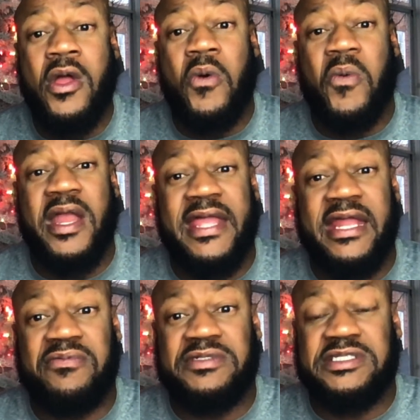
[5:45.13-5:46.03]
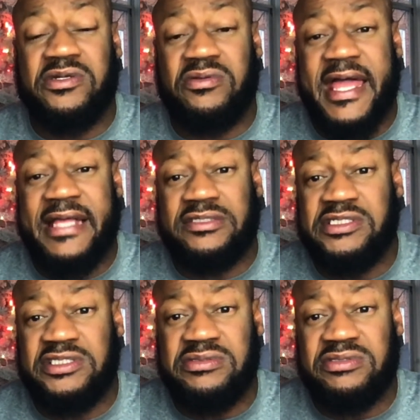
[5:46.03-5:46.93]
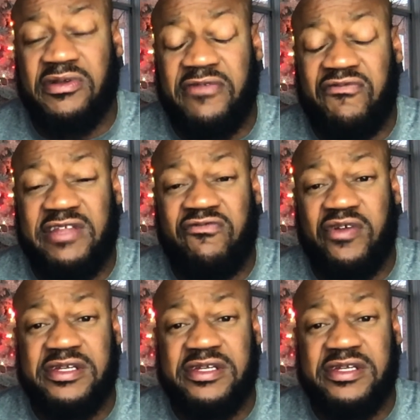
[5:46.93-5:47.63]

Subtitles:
One lady was killed last week. She was only 54